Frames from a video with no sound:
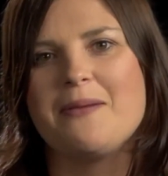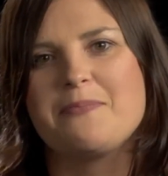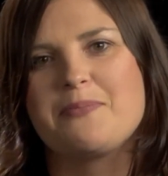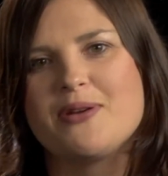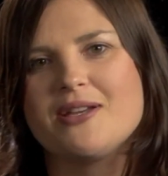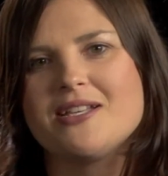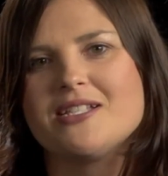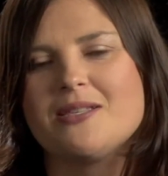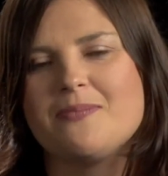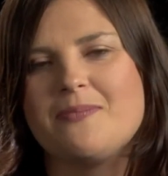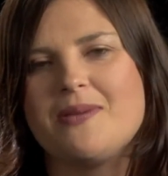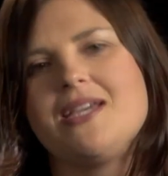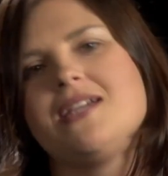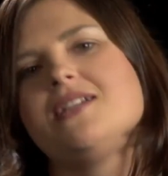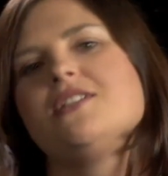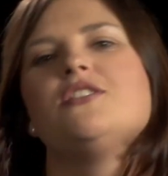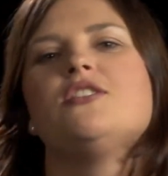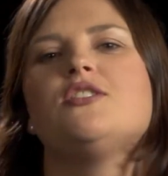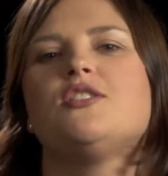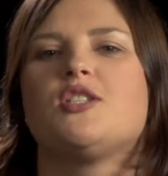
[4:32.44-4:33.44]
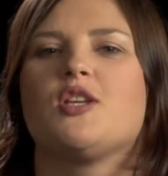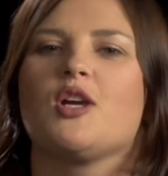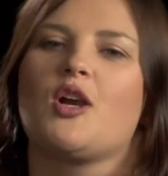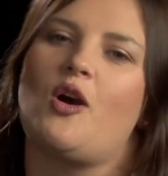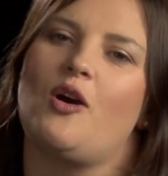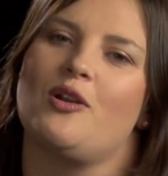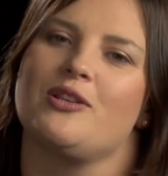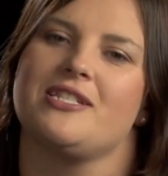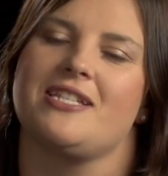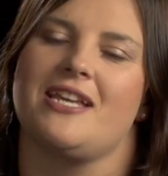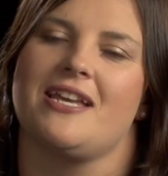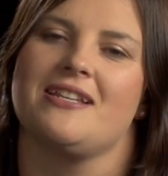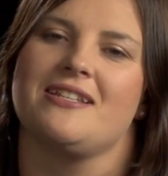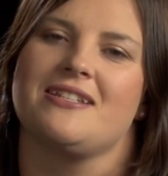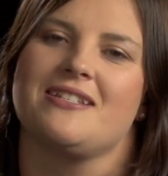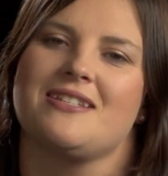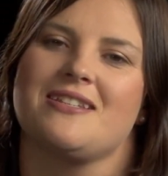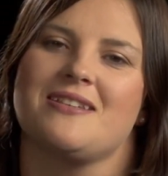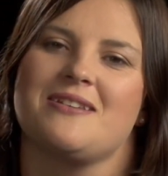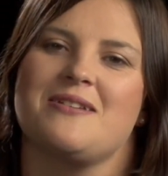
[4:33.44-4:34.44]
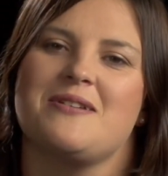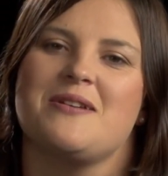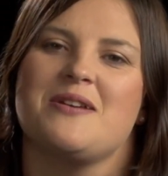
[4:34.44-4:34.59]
that brings me to content.